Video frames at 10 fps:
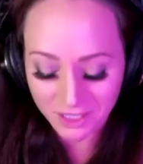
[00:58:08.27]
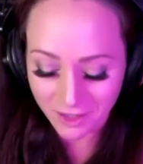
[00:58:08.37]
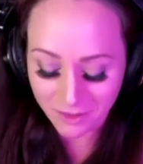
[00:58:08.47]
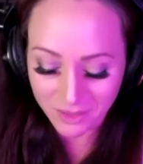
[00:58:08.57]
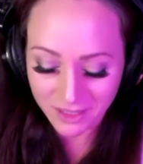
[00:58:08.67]

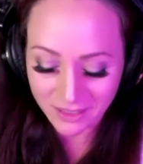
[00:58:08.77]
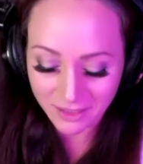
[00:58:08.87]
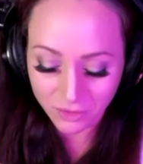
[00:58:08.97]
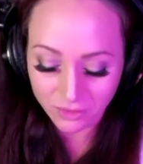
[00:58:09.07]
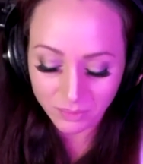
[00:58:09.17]
here, but is
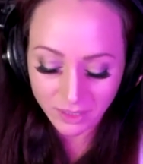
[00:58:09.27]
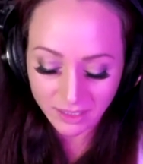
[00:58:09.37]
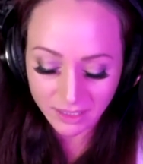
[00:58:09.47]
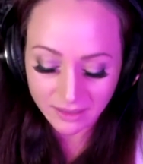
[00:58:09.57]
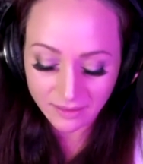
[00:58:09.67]
it your
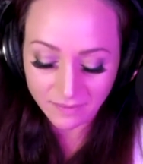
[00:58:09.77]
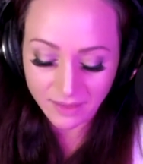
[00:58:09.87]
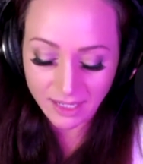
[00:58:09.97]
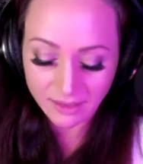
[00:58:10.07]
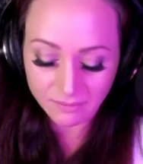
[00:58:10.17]
opinion
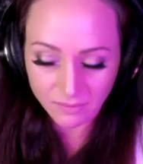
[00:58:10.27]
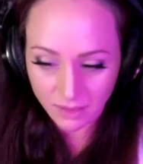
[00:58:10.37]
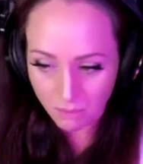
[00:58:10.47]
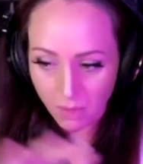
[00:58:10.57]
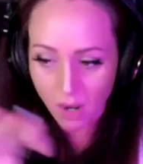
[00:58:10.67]
that
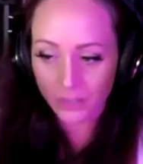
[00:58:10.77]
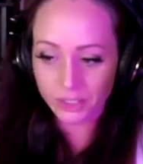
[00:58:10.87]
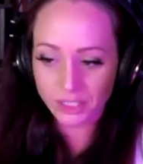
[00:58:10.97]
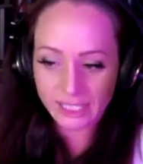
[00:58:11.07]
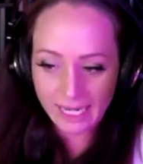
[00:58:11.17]
the
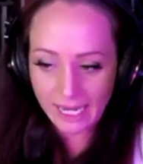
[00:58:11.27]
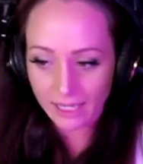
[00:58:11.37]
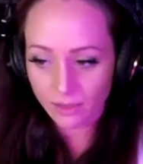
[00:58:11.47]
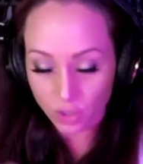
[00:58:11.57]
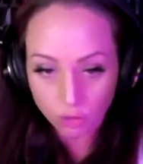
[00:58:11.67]
modern
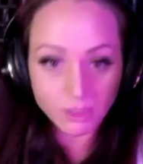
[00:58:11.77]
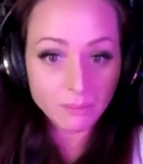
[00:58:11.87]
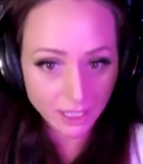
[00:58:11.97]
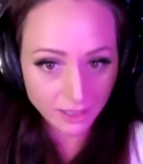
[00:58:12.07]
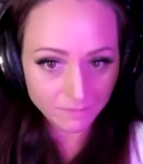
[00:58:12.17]
day human
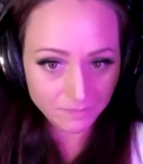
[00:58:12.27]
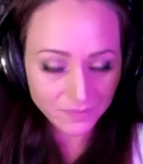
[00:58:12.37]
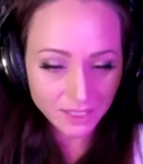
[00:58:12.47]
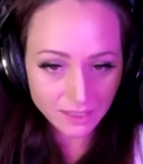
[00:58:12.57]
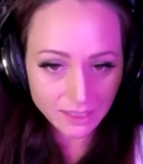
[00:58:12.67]
being
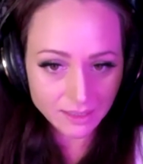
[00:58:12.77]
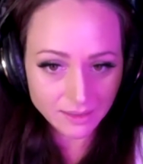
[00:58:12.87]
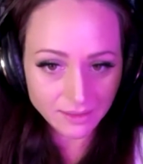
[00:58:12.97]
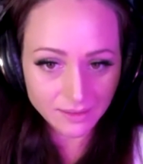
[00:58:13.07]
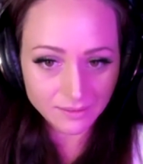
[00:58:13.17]

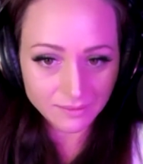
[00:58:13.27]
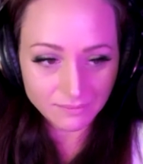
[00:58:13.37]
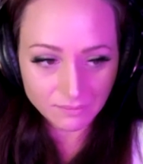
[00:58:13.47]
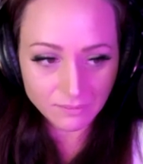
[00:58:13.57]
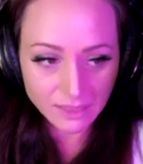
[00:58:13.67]
is
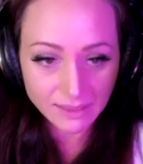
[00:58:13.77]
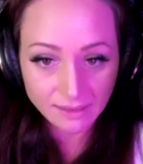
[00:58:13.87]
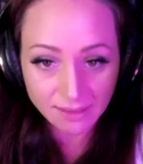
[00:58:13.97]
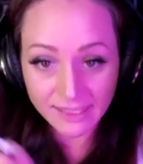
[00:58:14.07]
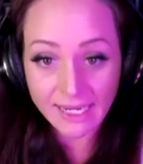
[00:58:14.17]

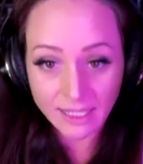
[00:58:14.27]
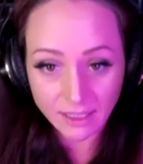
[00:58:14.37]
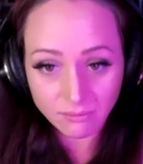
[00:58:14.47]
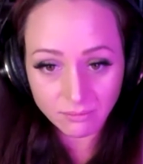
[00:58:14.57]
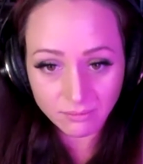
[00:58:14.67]

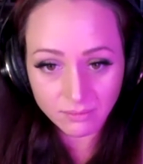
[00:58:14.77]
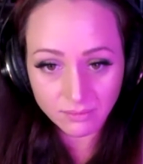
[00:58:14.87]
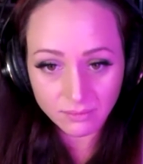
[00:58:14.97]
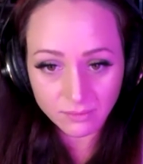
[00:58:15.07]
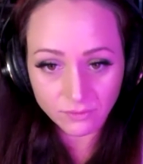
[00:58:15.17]
seeded
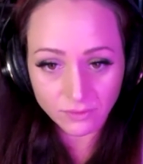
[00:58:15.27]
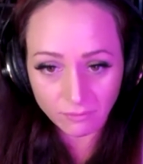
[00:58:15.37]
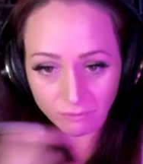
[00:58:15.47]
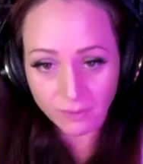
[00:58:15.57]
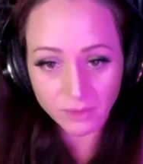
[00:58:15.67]

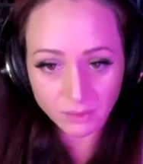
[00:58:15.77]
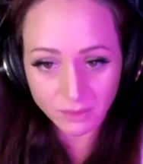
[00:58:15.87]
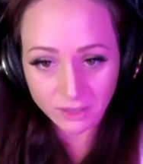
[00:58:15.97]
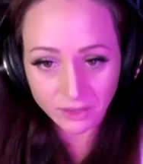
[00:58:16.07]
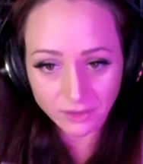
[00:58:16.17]
from those
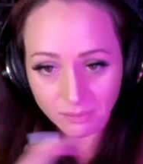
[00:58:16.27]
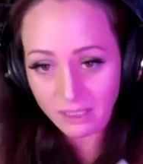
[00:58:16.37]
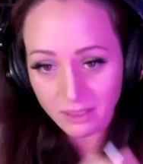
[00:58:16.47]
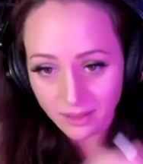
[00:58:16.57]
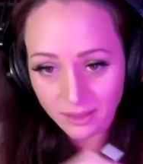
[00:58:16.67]
materials
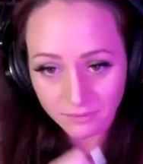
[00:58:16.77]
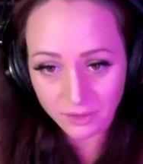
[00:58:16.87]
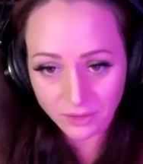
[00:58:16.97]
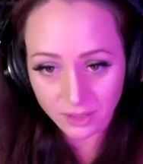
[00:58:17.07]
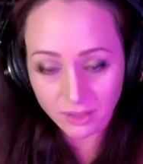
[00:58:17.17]
millions of
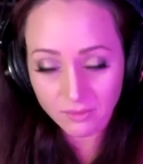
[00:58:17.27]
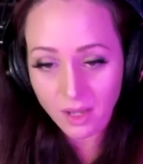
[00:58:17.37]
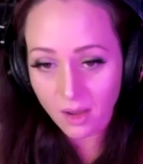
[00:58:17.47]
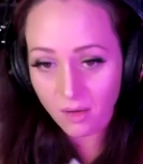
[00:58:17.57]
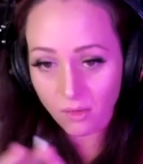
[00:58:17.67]
years ago,
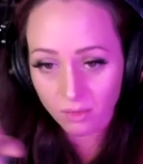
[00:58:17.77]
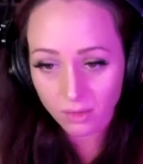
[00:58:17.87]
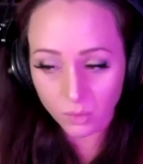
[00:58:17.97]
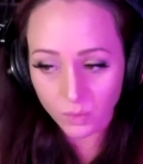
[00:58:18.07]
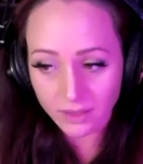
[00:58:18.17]
or
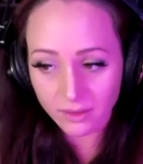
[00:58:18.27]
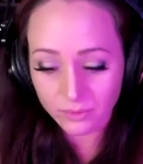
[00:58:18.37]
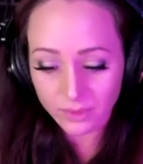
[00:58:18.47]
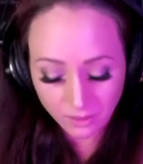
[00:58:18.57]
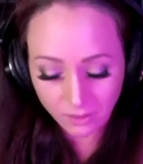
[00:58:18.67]
are we the
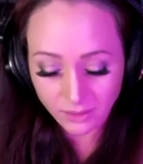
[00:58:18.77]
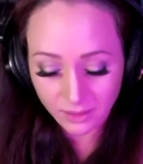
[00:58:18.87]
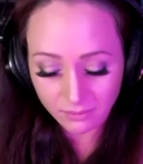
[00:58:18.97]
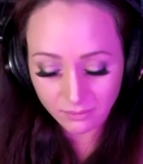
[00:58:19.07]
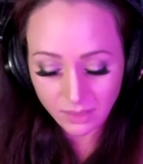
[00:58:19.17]

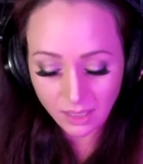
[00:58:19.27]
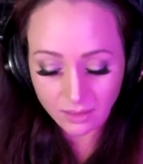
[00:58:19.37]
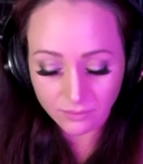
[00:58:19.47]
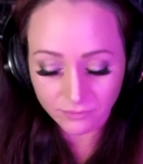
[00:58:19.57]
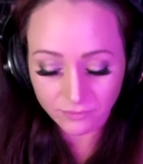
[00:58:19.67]
result
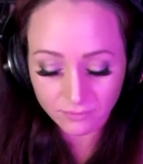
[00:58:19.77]
of